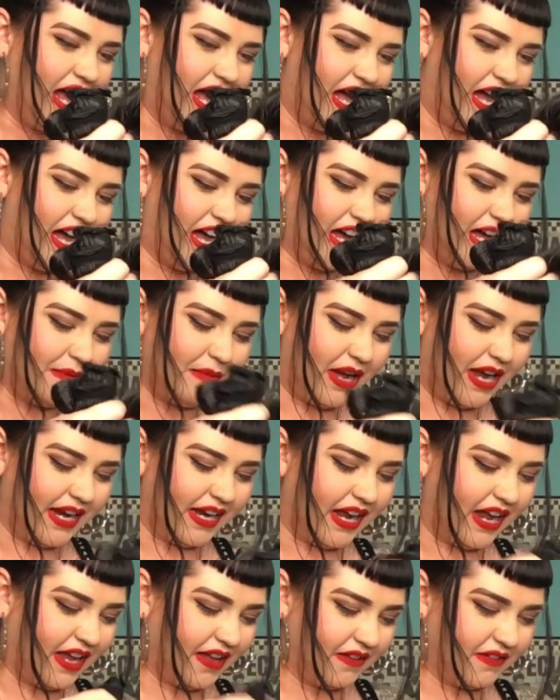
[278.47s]
I
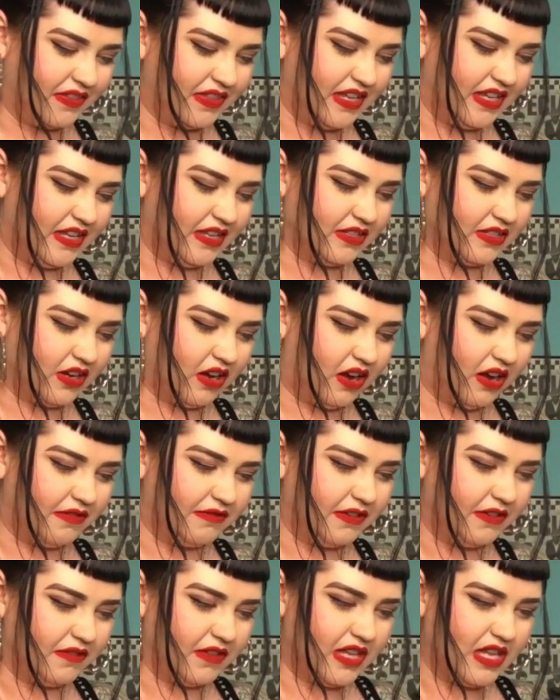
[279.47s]
got these
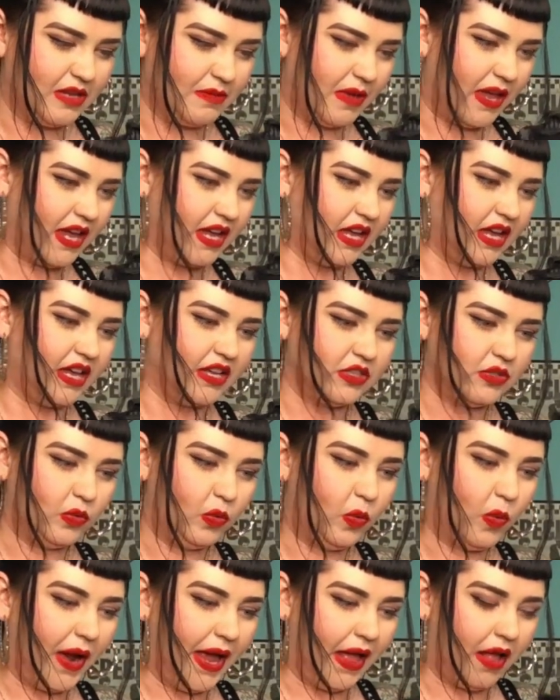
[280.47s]
off of eBay as
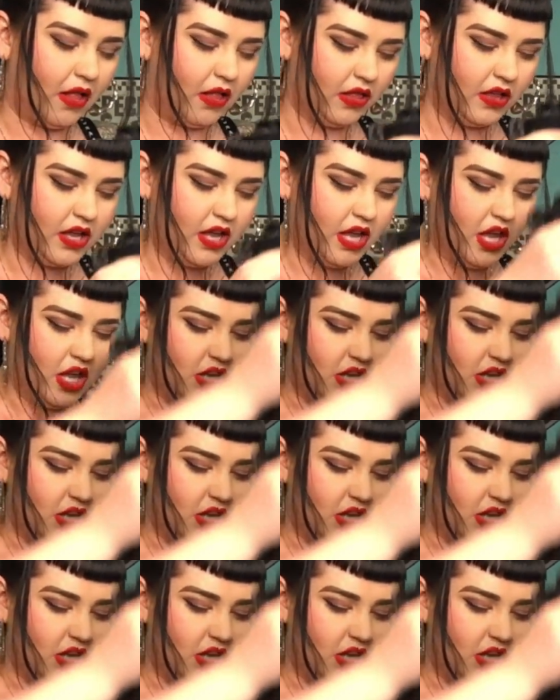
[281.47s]
well.